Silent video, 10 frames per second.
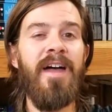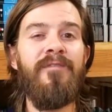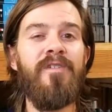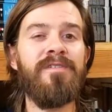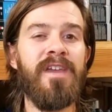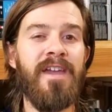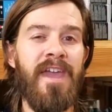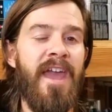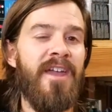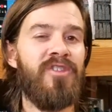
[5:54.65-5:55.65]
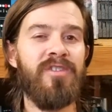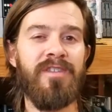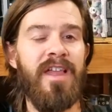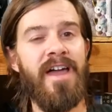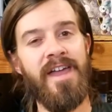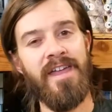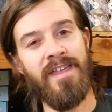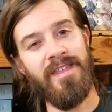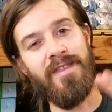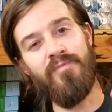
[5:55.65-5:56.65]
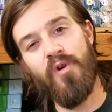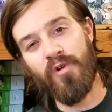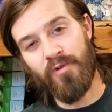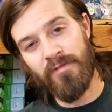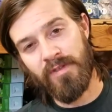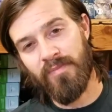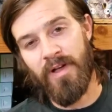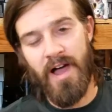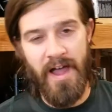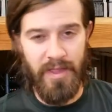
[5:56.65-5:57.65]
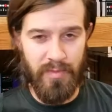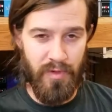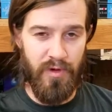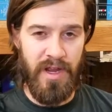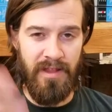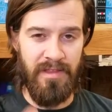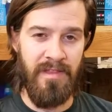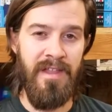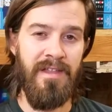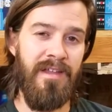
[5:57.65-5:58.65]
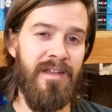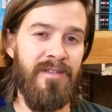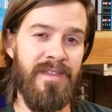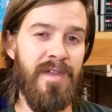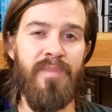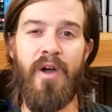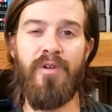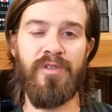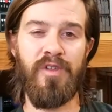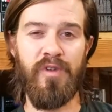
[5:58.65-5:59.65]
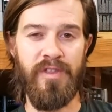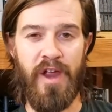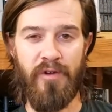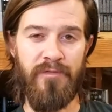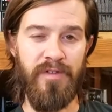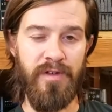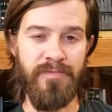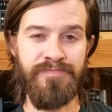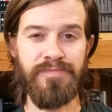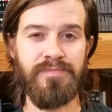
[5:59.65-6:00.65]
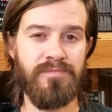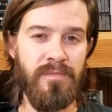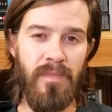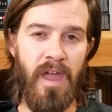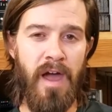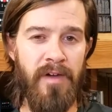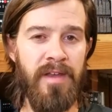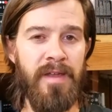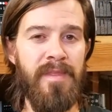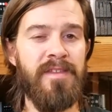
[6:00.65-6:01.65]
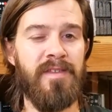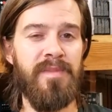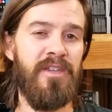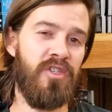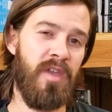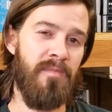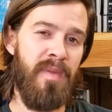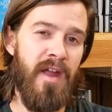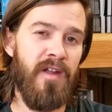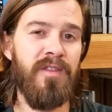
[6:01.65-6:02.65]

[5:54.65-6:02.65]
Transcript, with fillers: uh, level as I can just like the Bulk Reef Supply and the marine Depot is doing their review of it. And this is me just